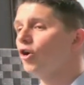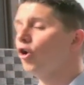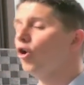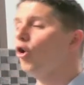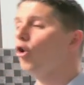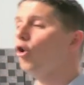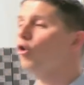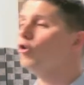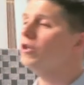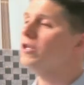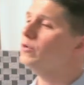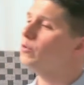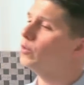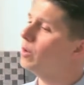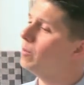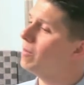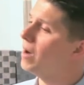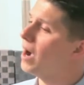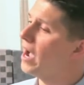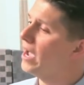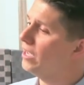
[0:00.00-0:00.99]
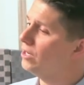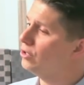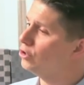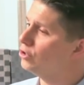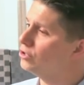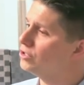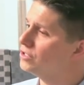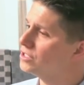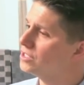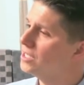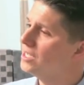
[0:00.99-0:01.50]
holy
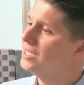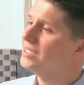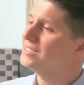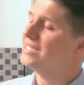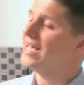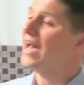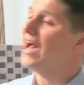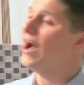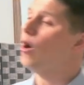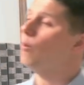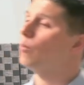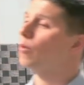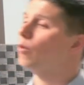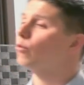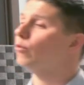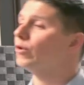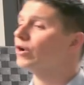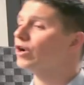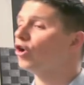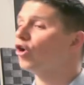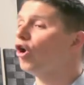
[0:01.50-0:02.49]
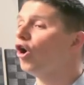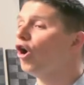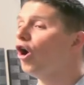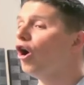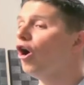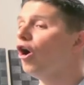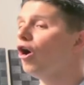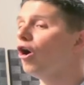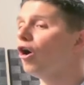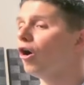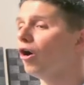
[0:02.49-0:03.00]
reminders to help
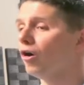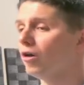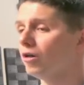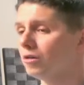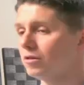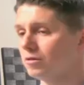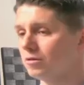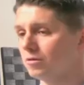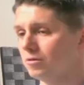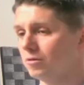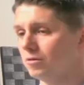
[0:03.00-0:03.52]
recall